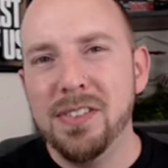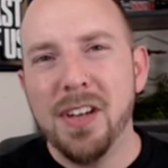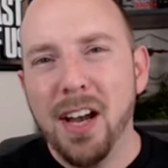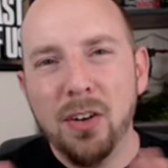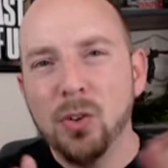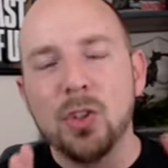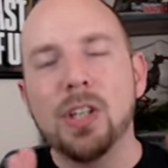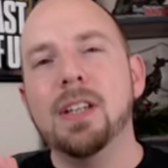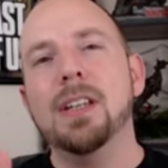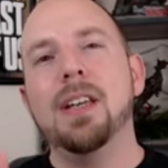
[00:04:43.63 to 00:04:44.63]
I don't look
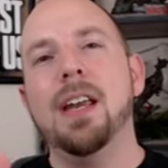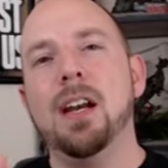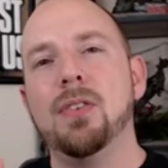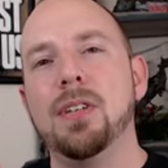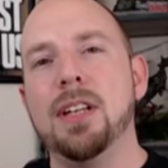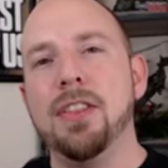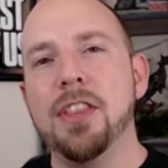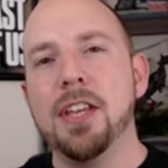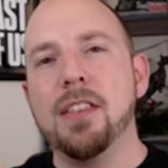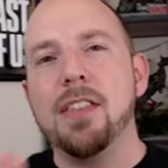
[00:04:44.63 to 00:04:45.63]
at Aaron and
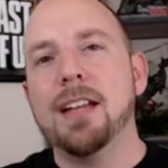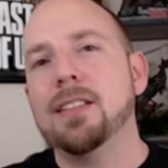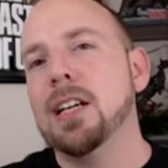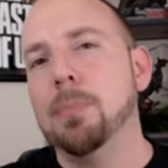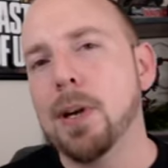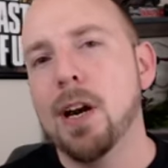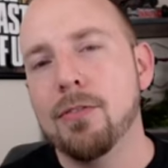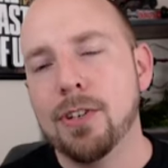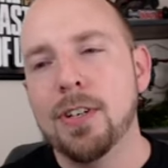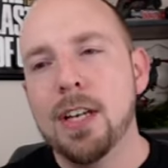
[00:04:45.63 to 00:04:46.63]
think that type of
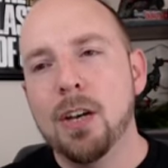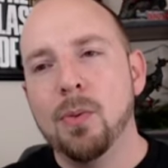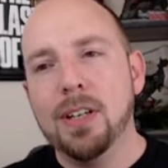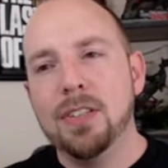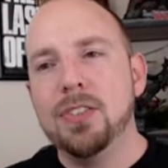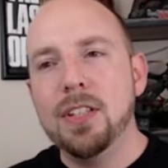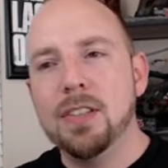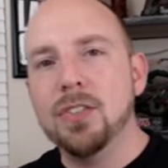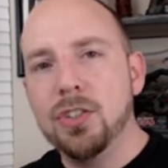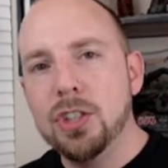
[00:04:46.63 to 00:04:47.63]
cover. When I see
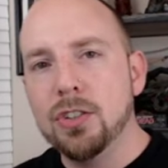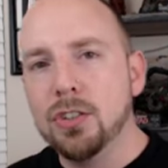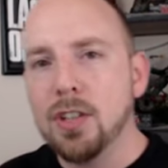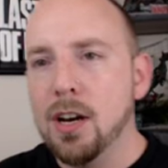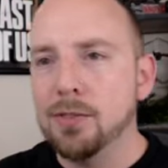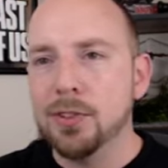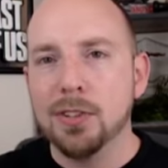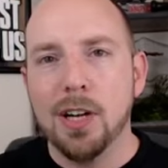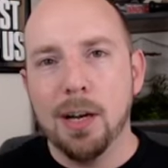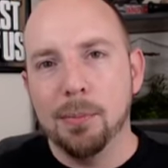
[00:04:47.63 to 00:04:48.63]
this Jesus
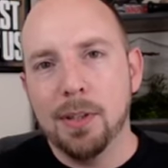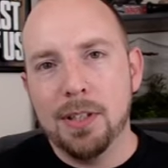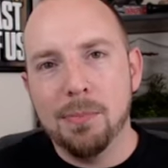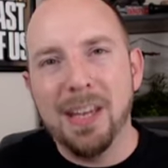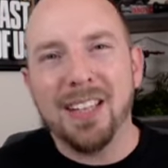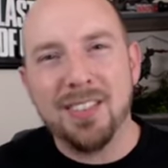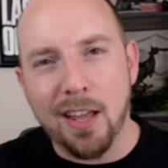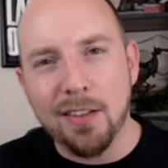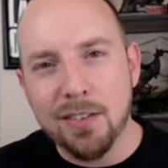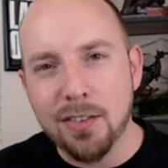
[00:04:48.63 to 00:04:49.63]
cover, I'm, it makes
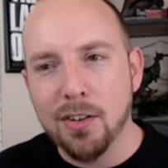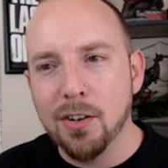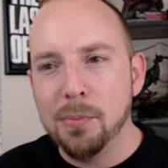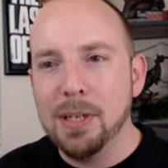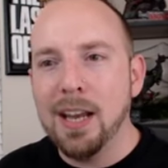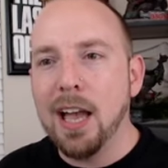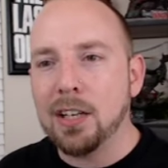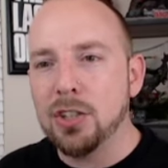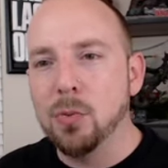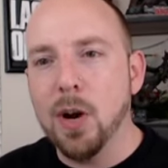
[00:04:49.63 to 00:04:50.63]
sense. You know what I mean,
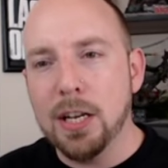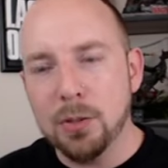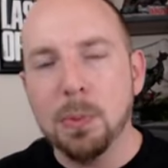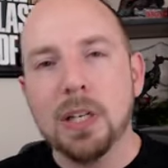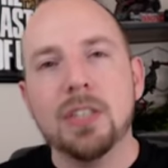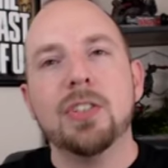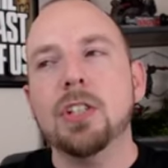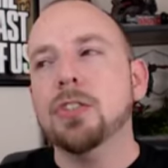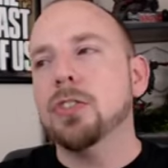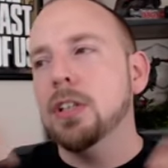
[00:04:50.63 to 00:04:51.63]
action wise, because
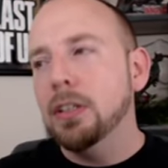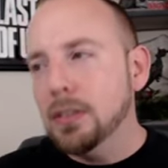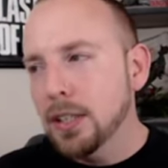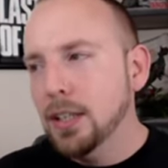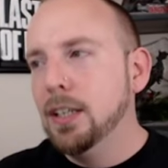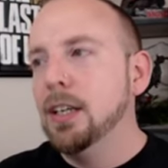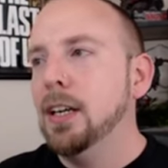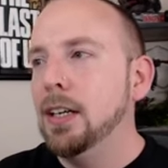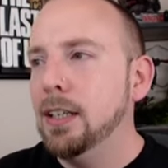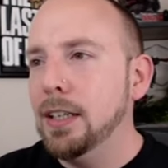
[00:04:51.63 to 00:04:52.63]
he's so
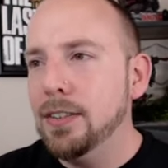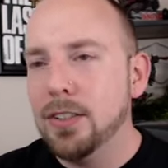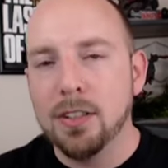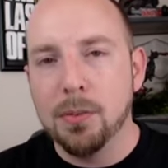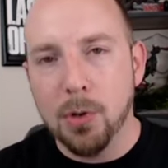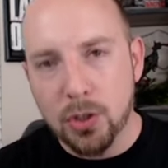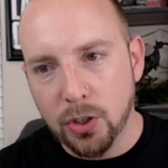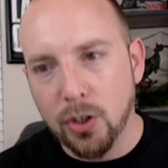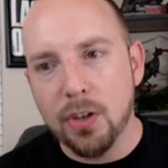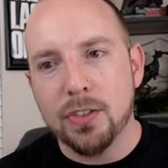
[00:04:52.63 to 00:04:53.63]
uh, he's into the
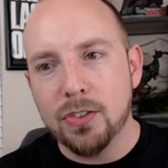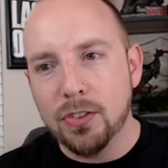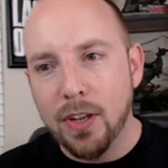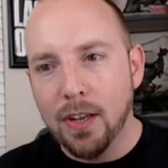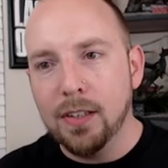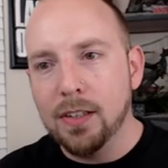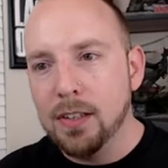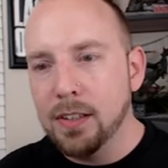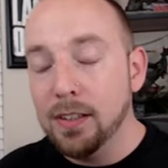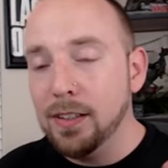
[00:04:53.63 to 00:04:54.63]
martial arts
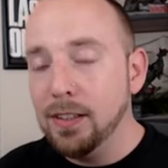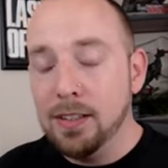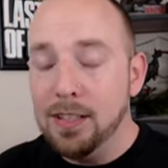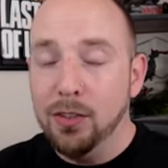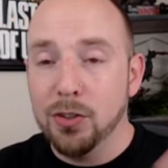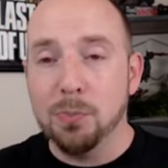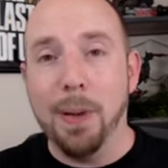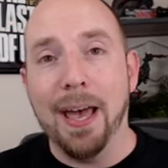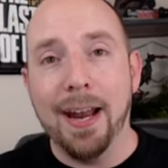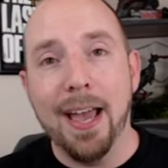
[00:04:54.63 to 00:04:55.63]
and he looks
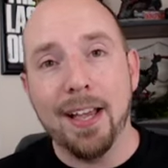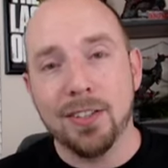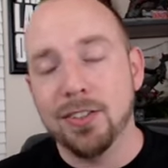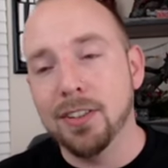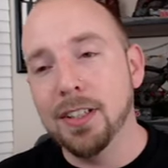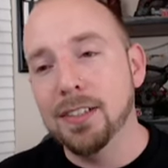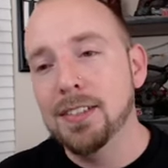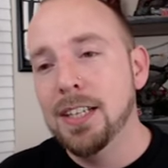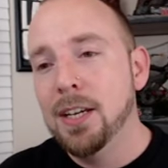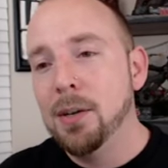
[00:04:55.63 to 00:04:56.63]
badass. You know,
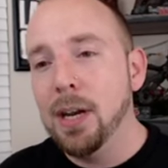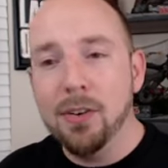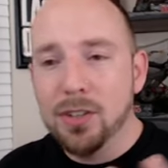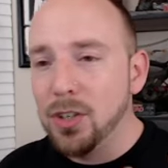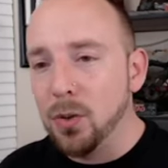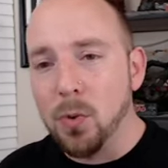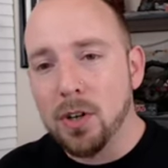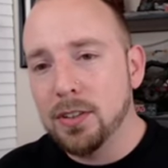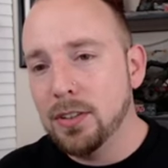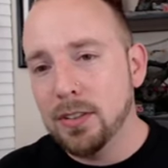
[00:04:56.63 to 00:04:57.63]
Aaron could have
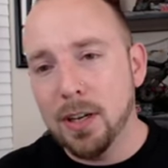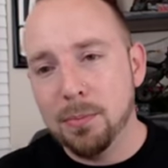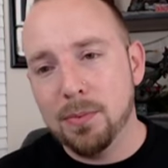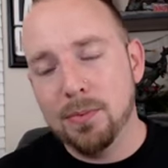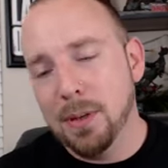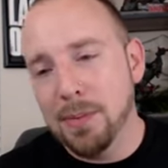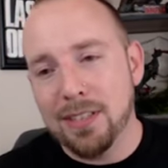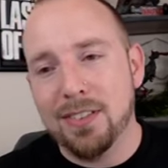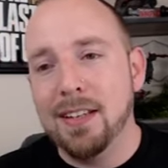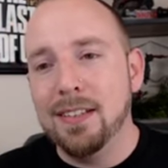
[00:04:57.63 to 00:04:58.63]
worked. I'm I'm not
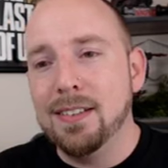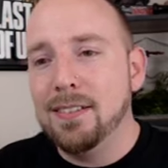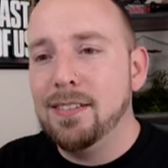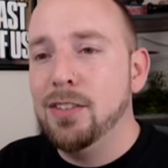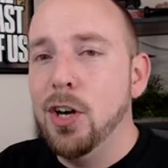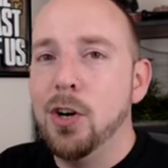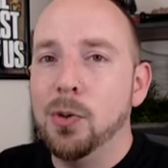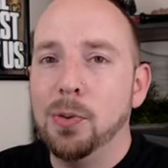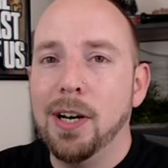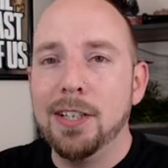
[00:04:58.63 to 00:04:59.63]
saying
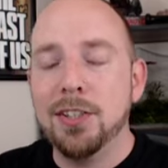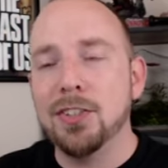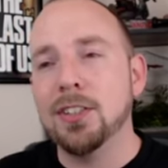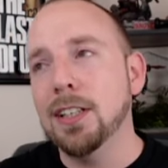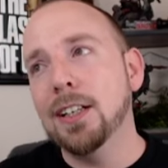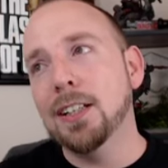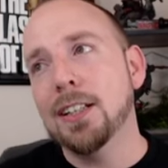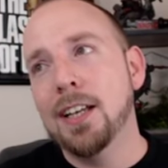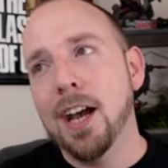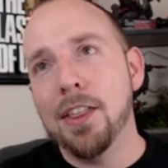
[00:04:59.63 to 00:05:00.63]
no. I just uh,
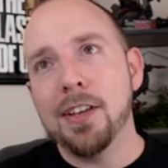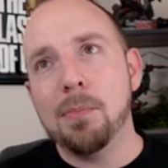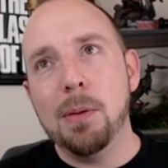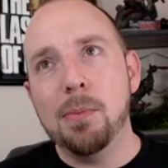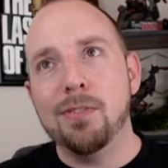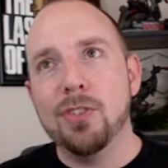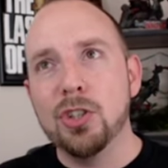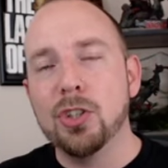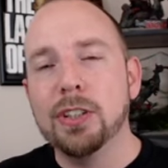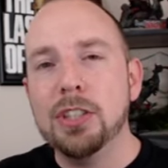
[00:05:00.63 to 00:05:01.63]
I think maybe
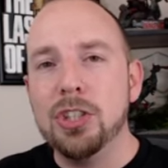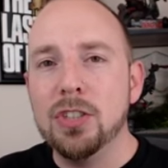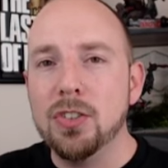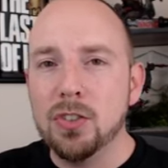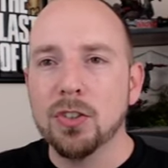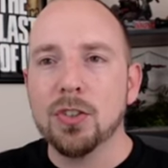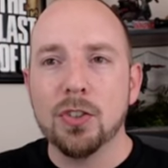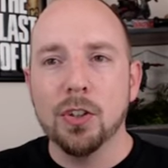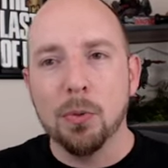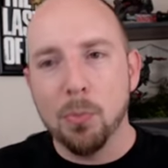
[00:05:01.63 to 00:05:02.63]
visually Jesus looks
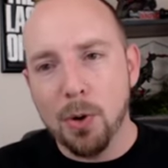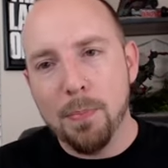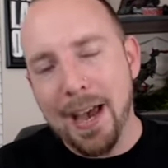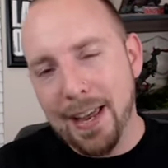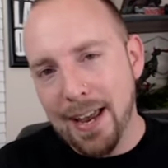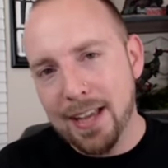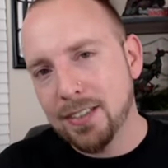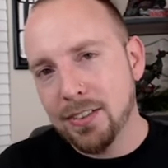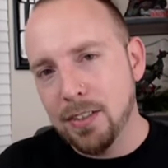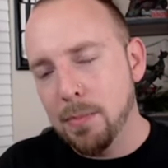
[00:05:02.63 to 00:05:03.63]
a little more
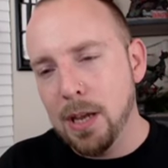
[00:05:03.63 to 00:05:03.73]
badass in my